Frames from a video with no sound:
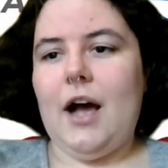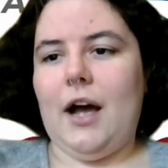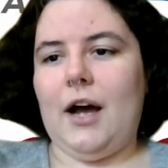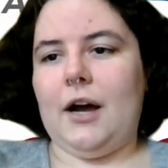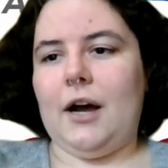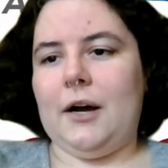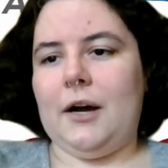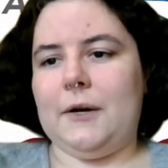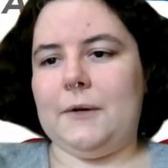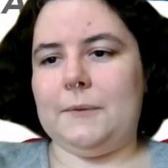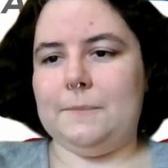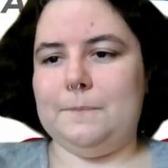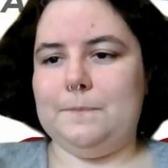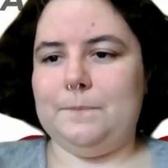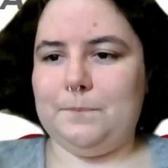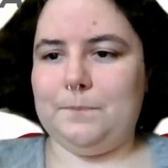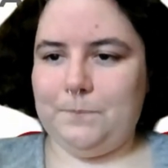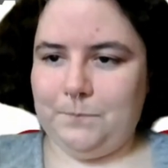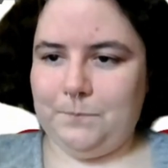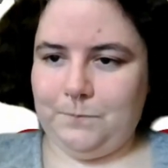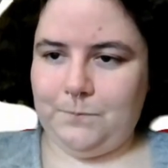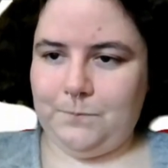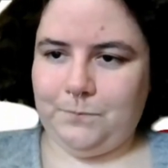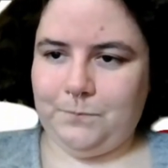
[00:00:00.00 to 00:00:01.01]
We
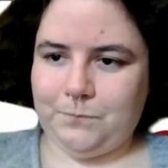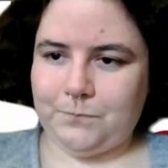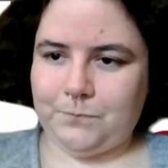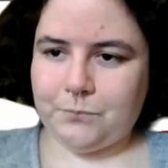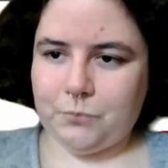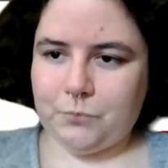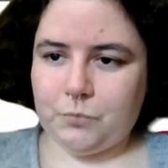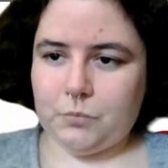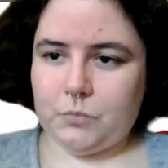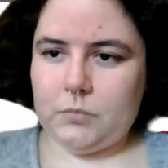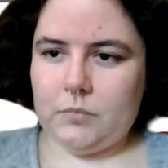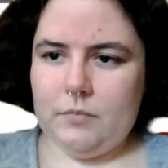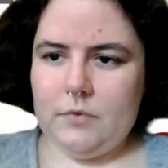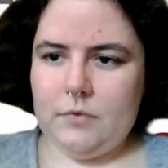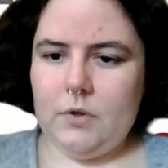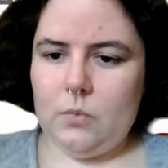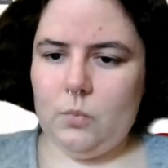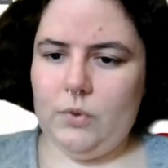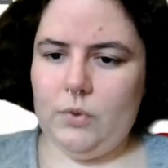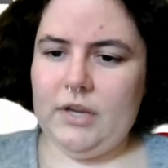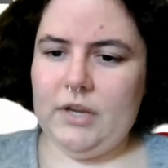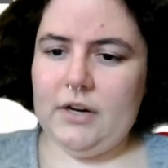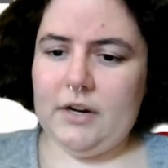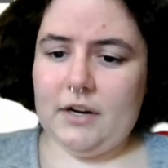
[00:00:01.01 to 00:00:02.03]

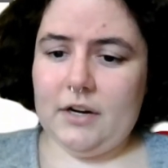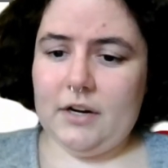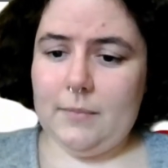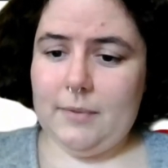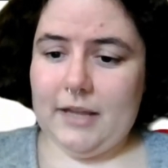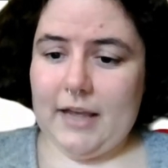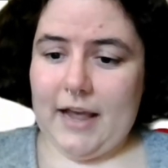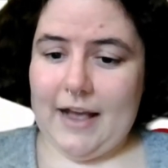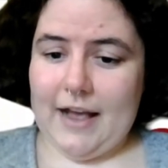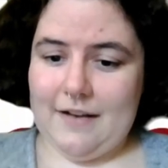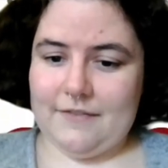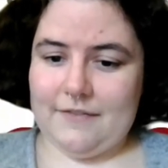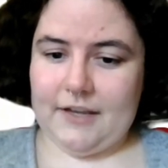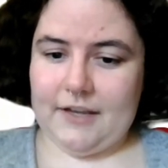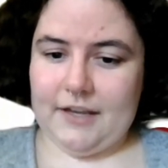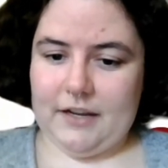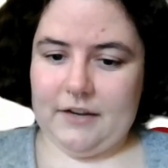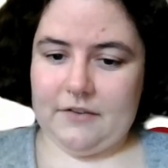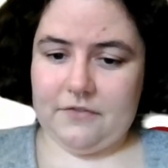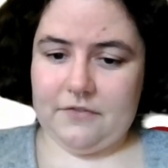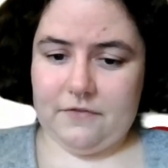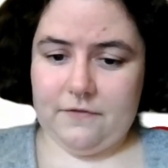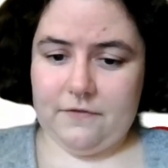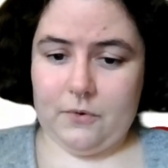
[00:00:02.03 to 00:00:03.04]
are gonna be
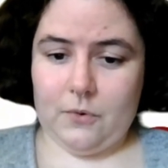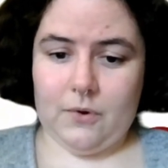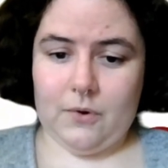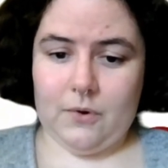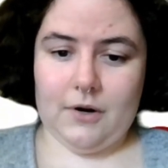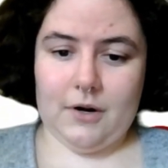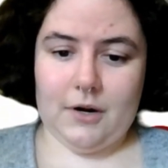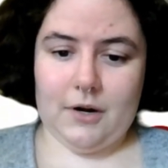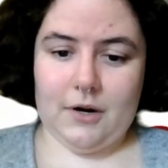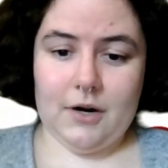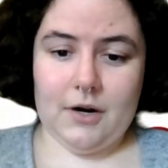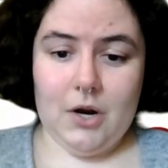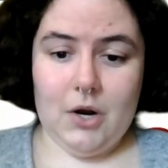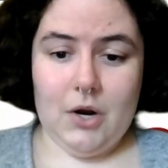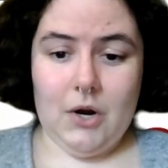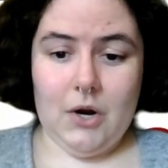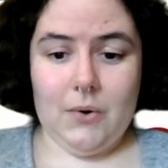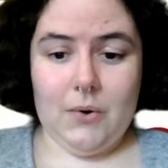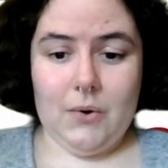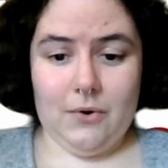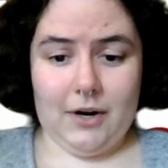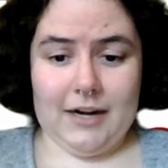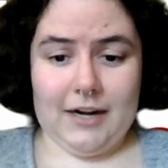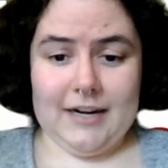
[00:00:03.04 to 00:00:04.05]
having four
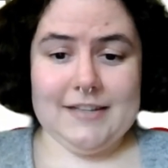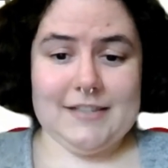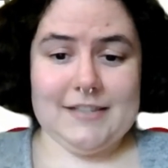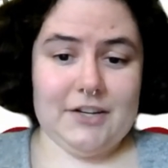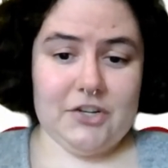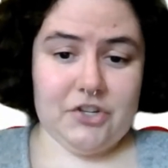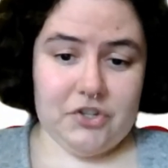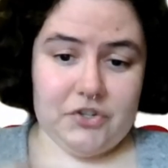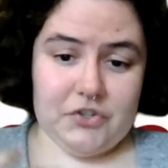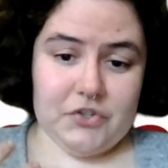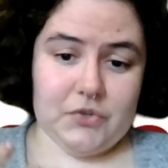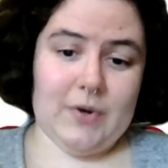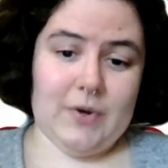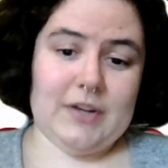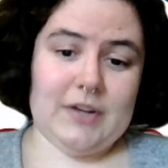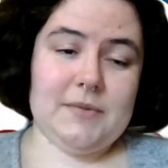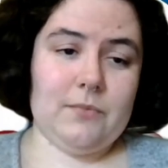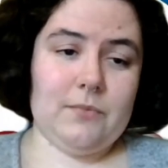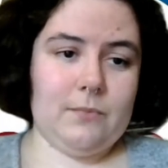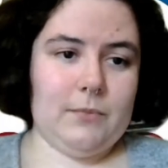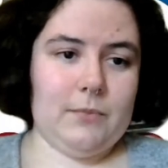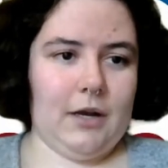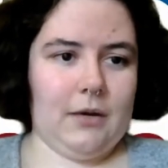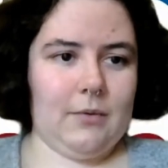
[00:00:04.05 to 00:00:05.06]
organizations
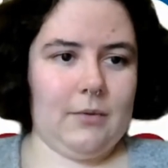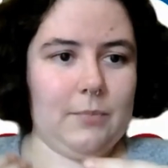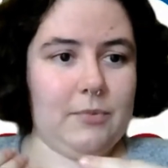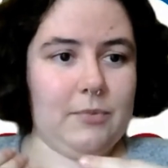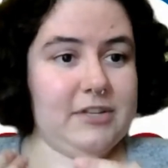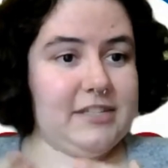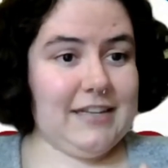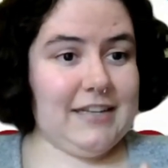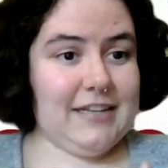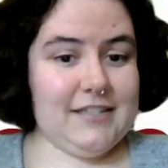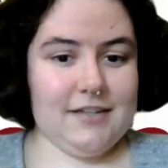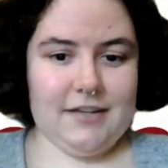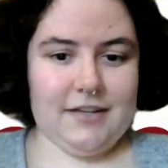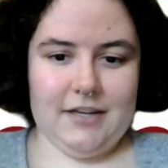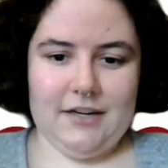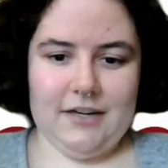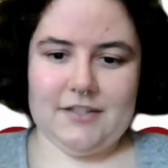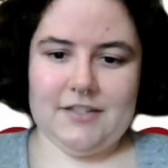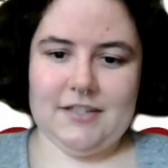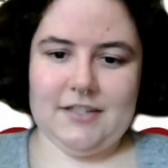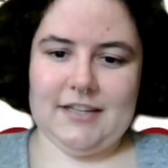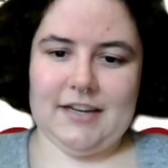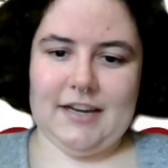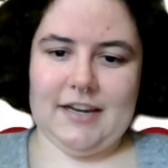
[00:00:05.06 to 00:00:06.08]
represented
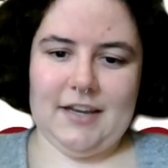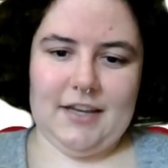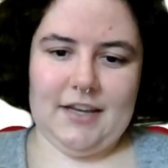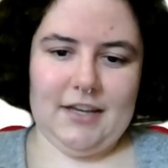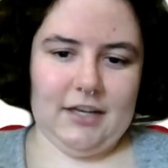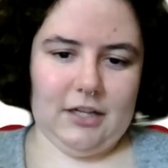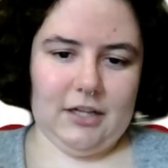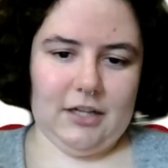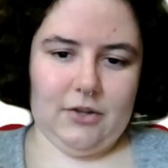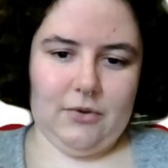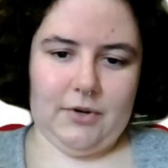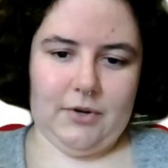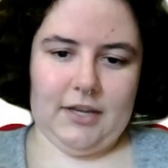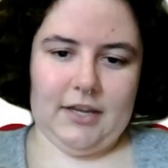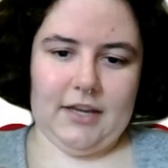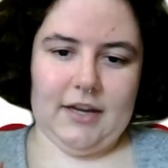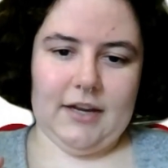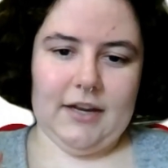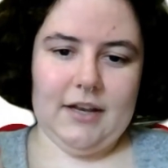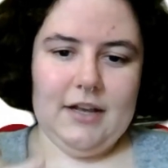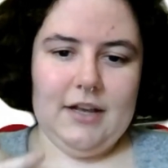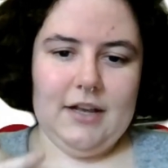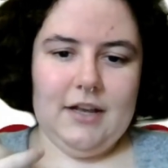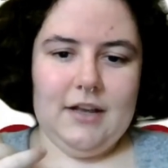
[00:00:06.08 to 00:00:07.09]
here today,
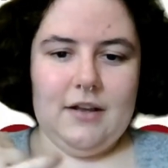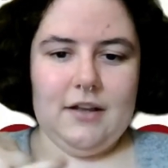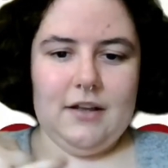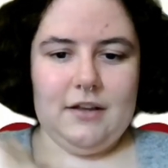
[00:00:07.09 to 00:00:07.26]
including